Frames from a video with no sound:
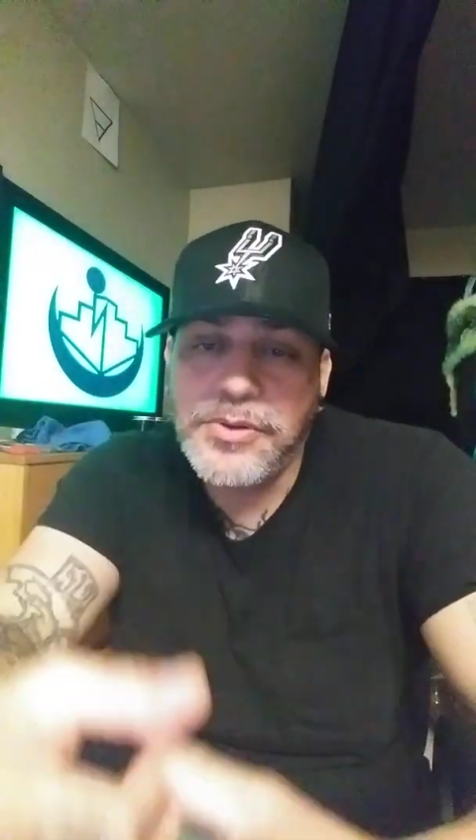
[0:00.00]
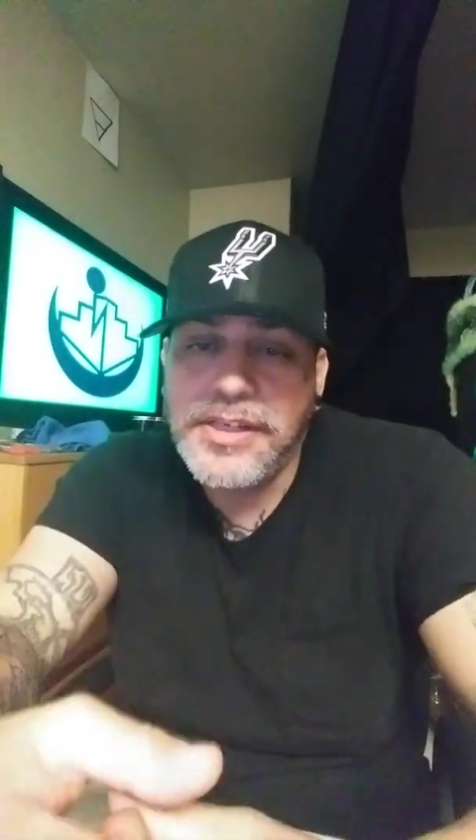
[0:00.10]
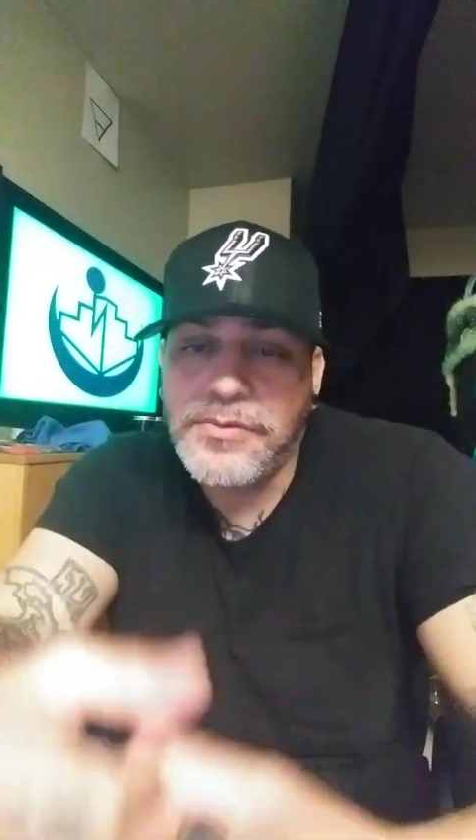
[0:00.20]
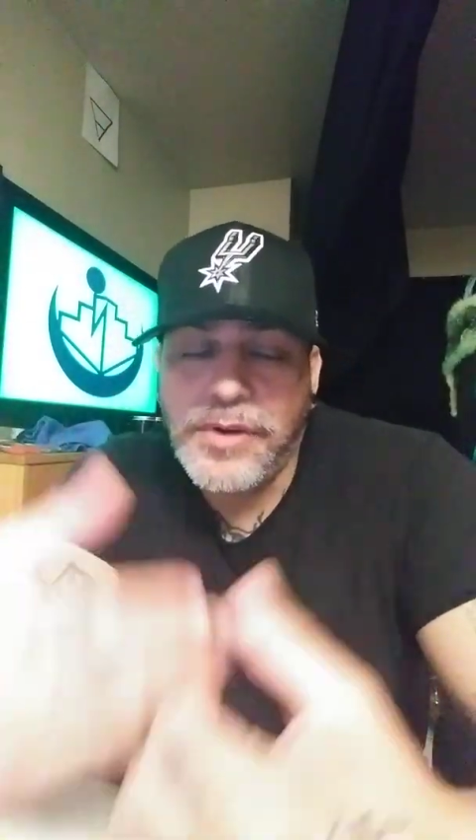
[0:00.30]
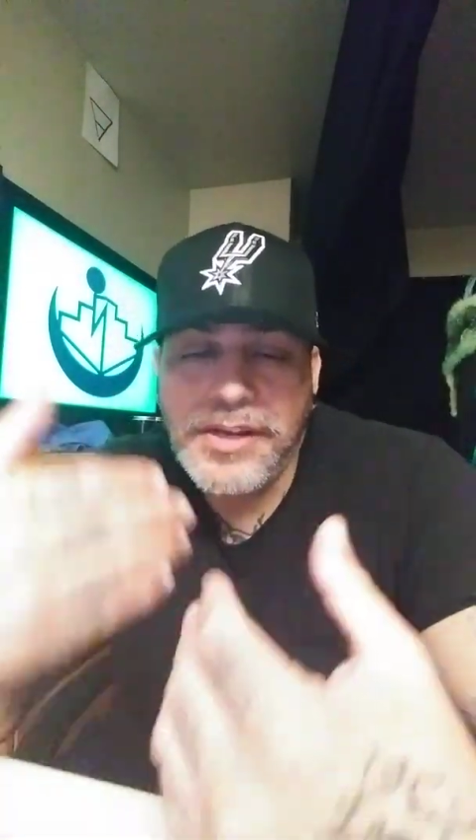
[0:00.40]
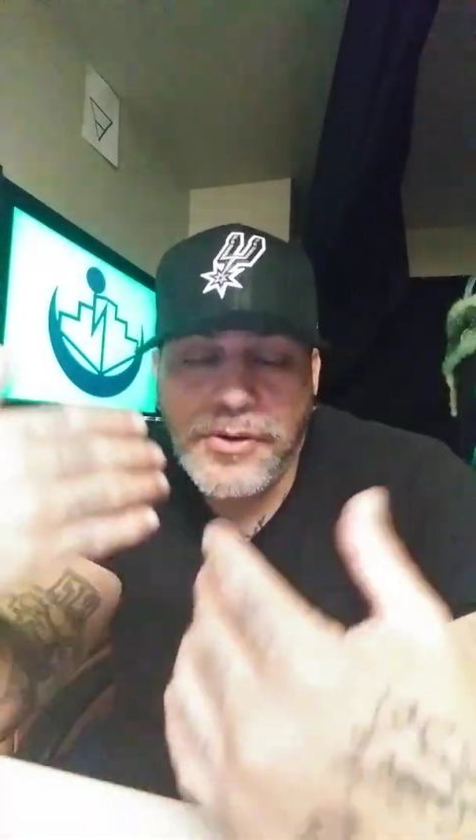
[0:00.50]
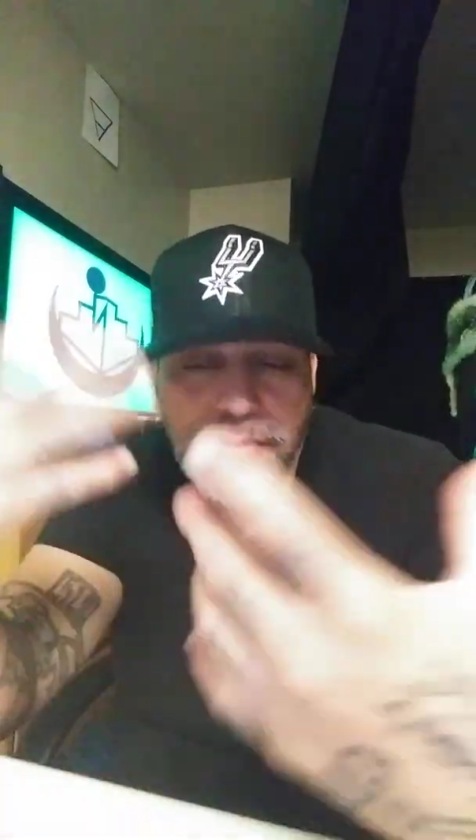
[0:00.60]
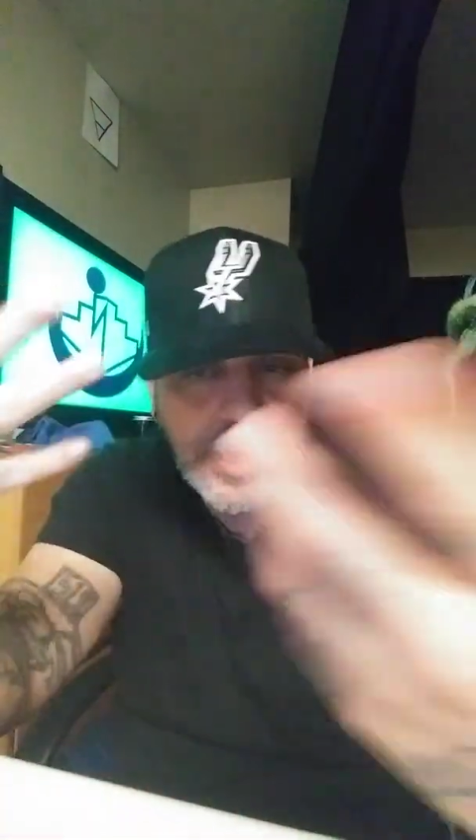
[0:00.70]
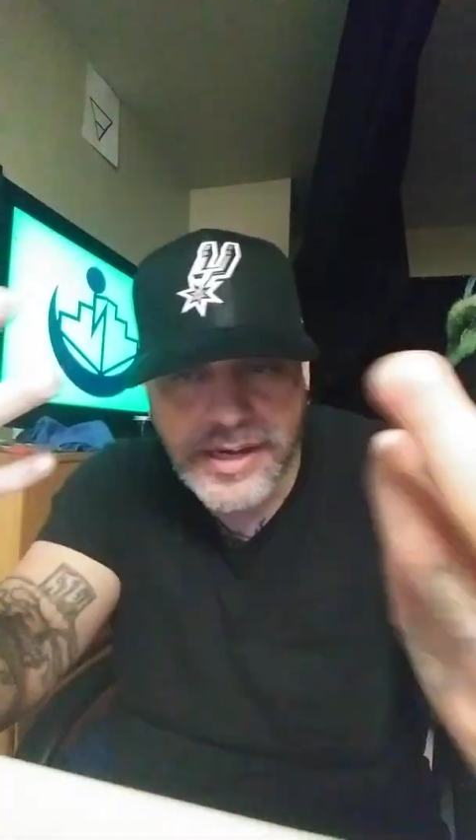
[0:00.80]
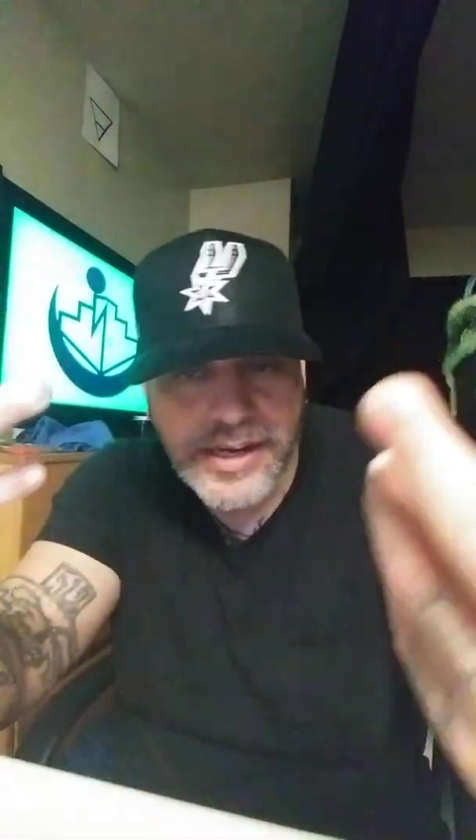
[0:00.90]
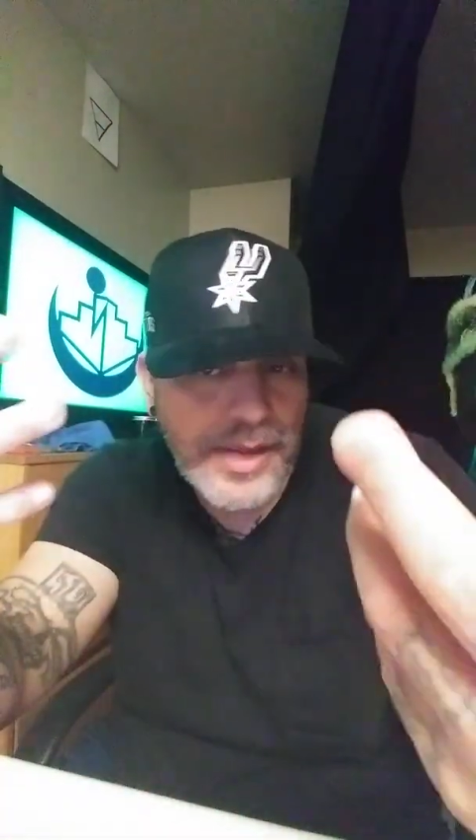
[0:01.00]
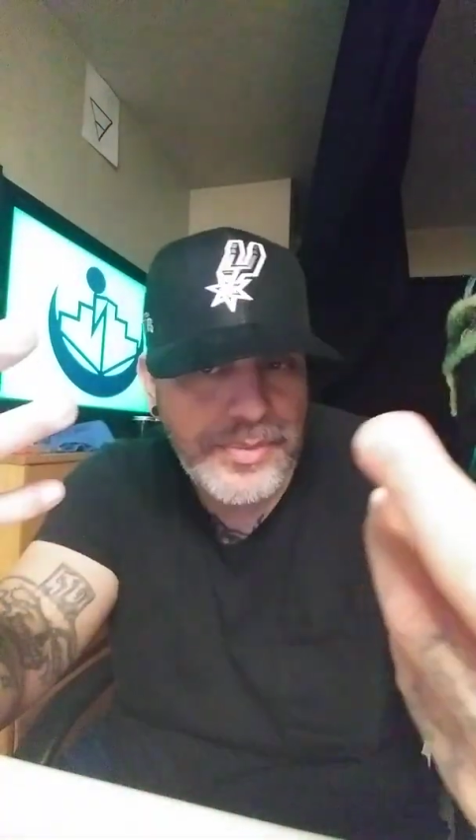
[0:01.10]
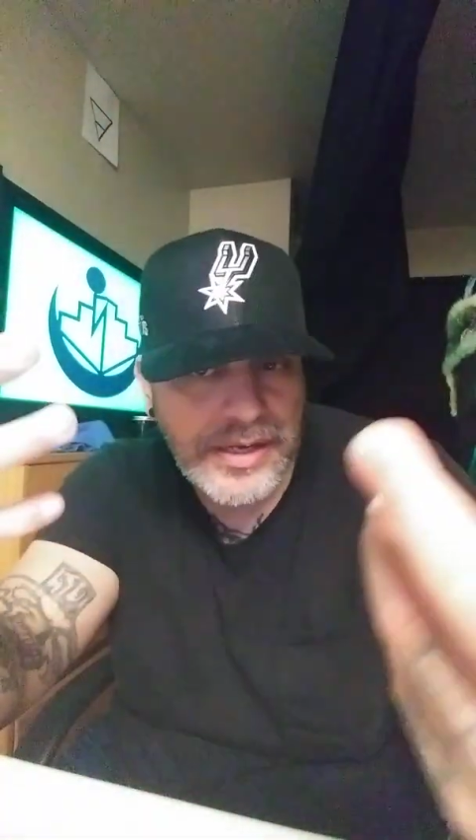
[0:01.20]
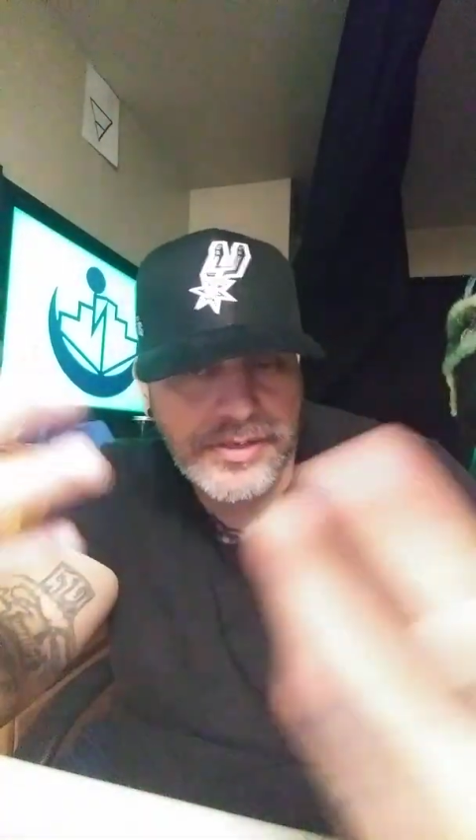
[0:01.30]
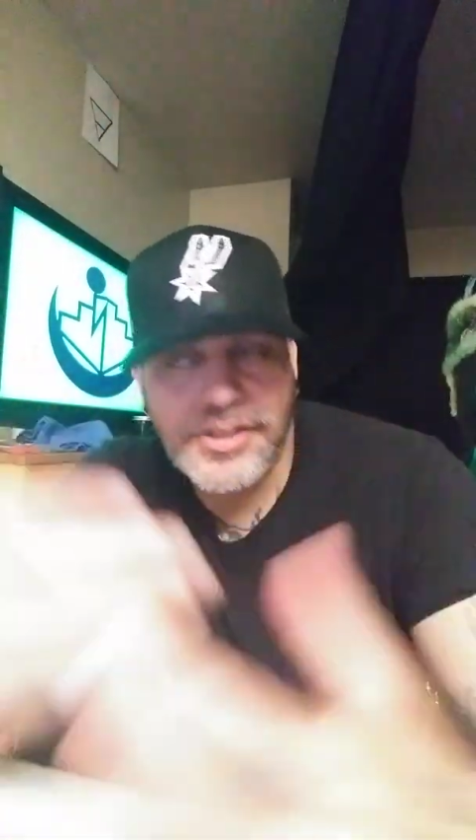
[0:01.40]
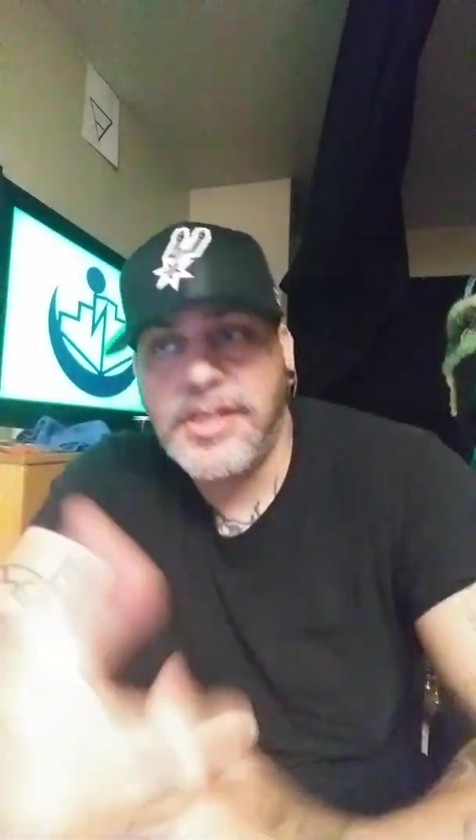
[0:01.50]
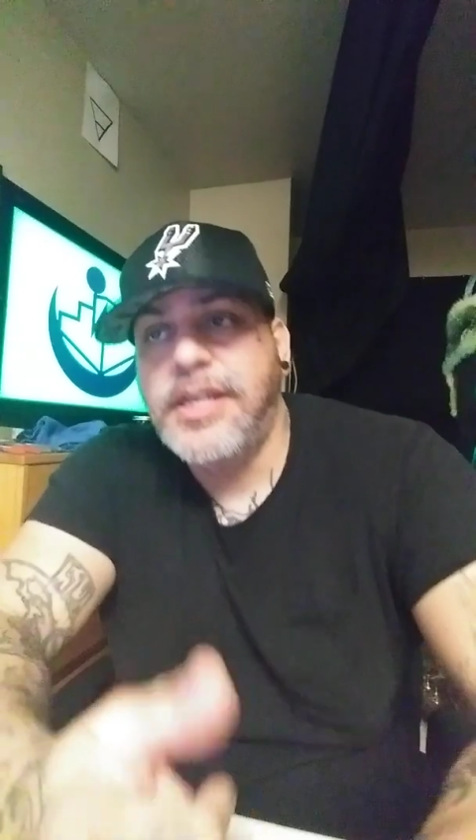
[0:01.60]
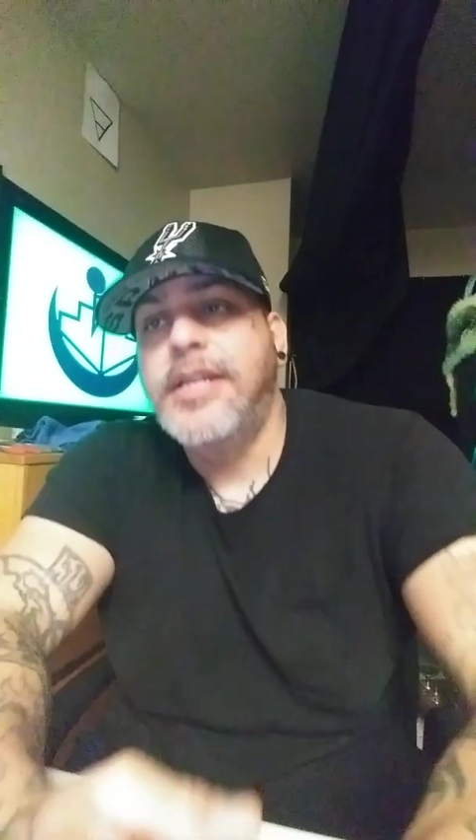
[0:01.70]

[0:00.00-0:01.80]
it when you're not in a pinch.